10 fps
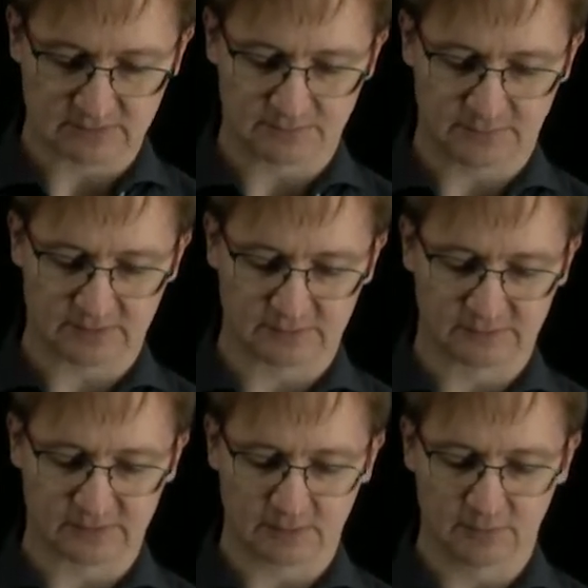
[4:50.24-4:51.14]
part of
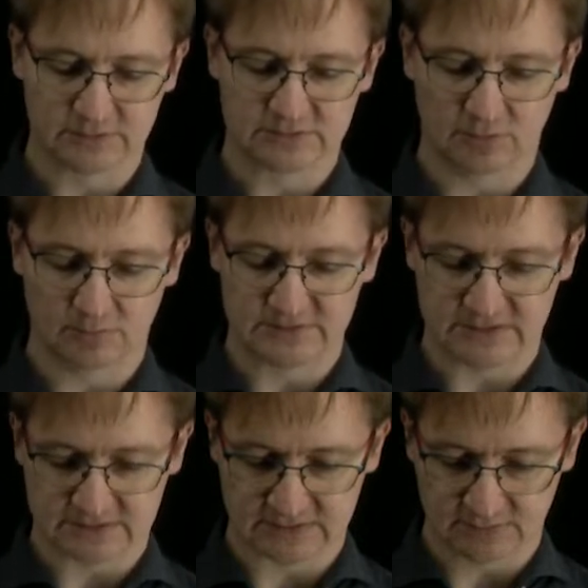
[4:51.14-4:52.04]
the code is always
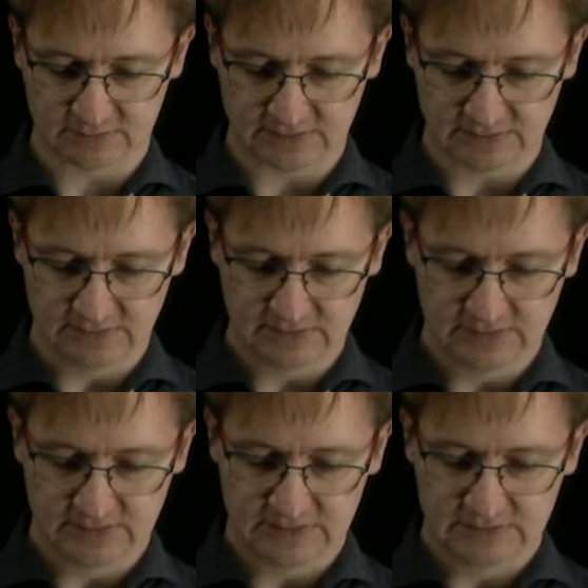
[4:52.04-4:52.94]
executed.
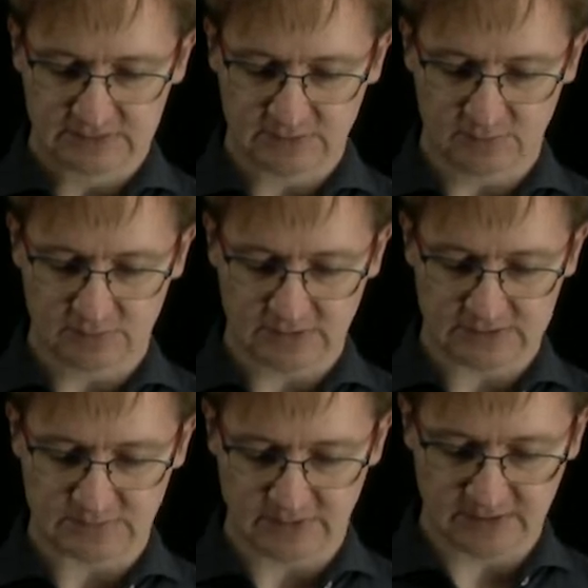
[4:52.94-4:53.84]
So
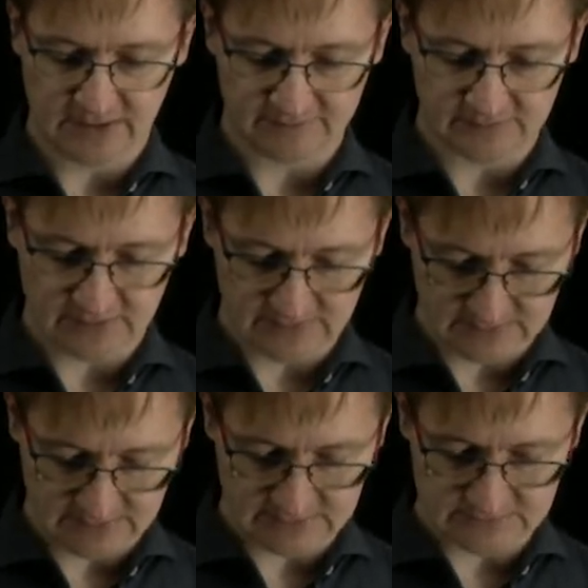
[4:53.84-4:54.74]
that's why I have the
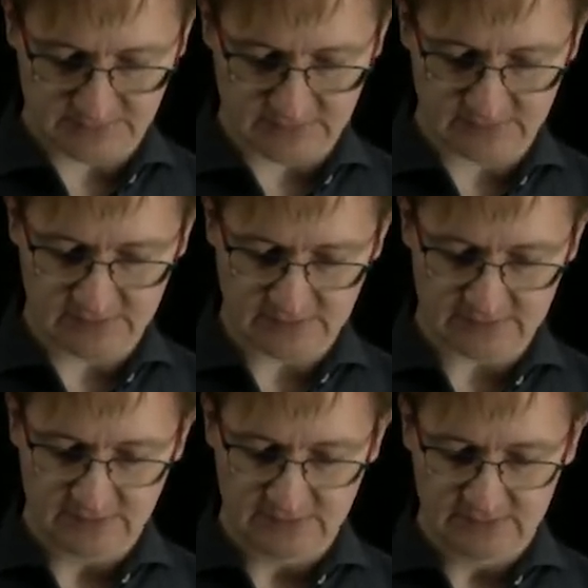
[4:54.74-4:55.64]
else part
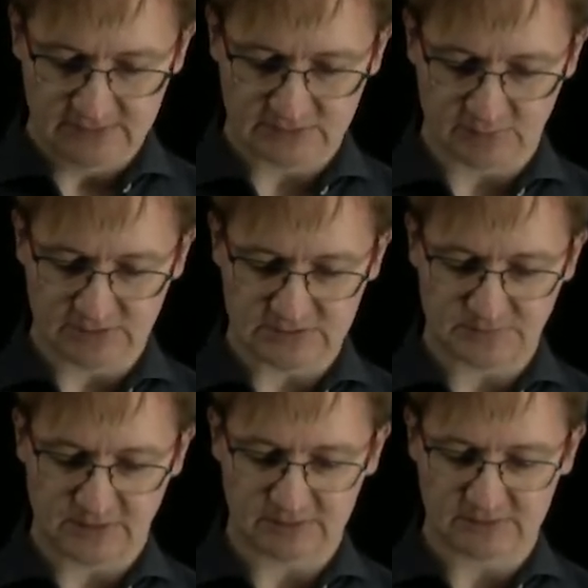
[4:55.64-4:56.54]
here. So this
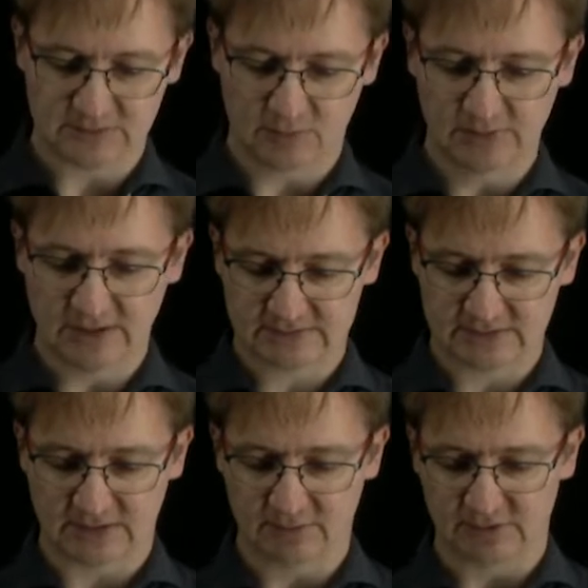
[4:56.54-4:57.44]
part is only
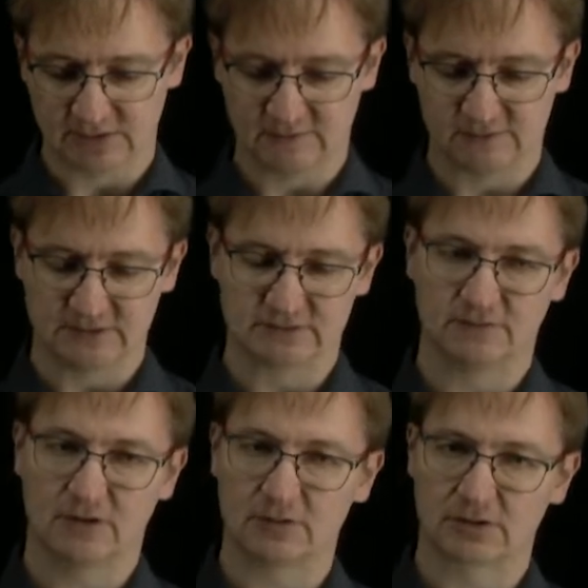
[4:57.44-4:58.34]
executed if this
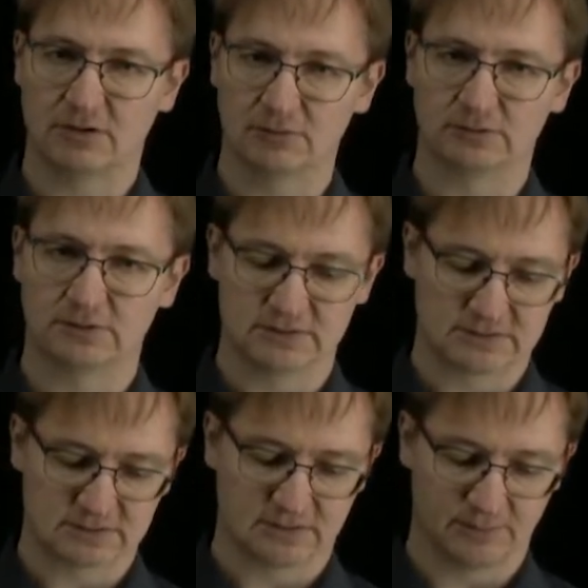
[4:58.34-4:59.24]
flower count
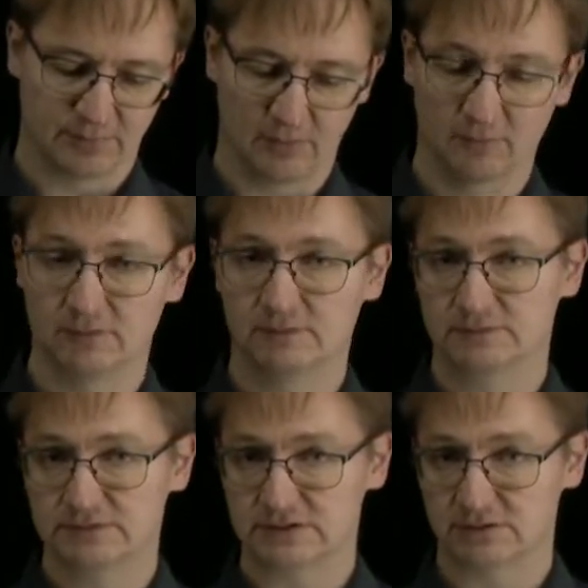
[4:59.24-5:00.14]
is above
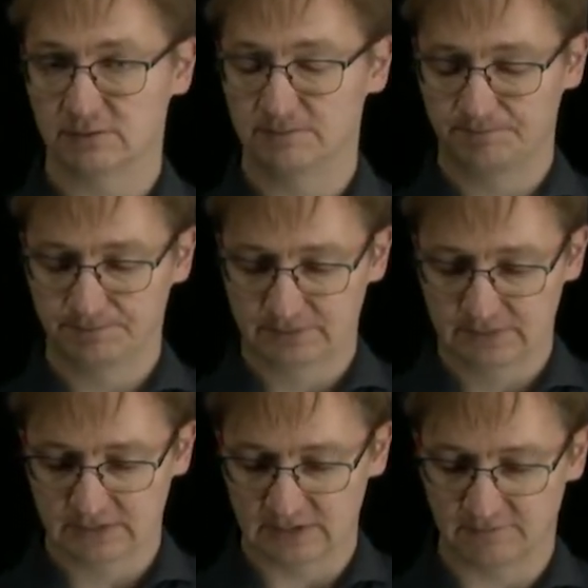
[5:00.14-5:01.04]
0.
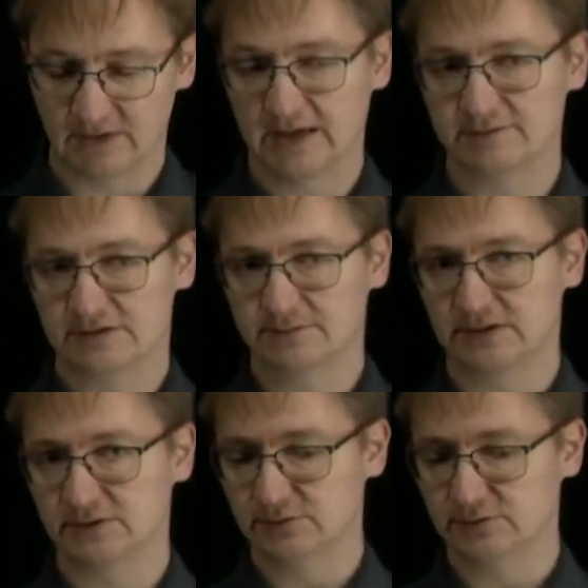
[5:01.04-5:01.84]
if I have something to